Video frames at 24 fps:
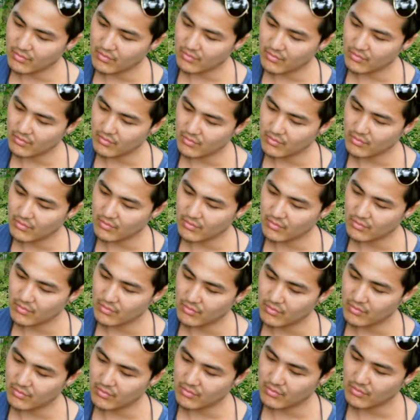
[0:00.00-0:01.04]

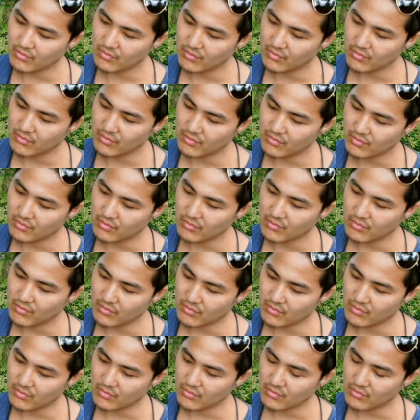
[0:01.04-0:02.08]

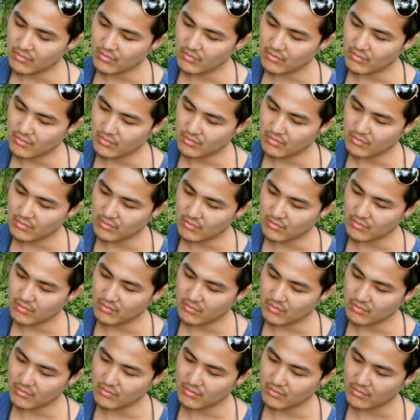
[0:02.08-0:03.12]

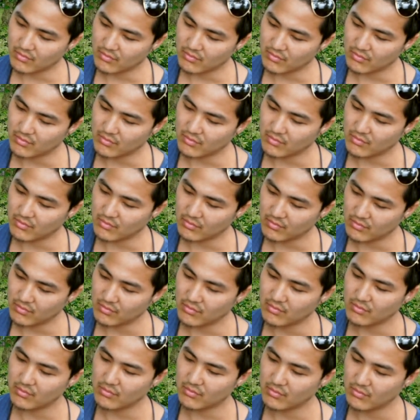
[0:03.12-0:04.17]

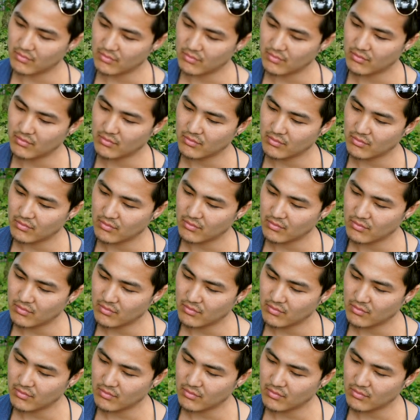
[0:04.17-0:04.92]
No words are spoken by the person on screen.